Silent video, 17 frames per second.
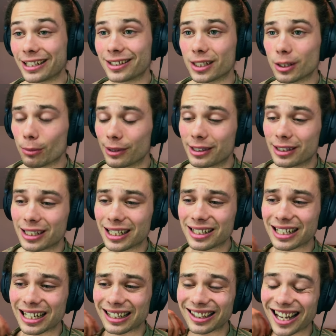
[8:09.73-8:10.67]
still with
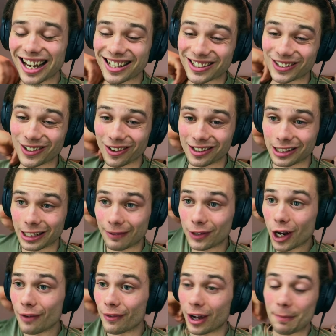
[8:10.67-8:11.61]
$16,000
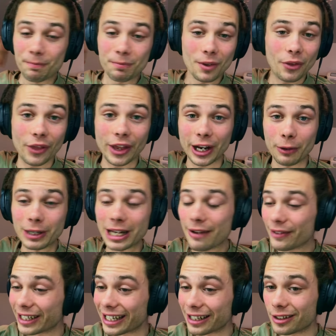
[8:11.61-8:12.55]
left over that I'll
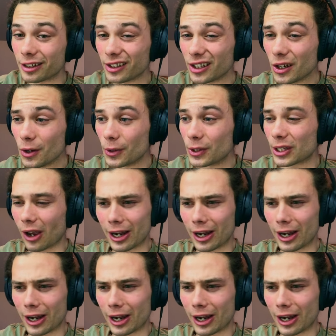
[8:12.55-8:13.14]
never get to use,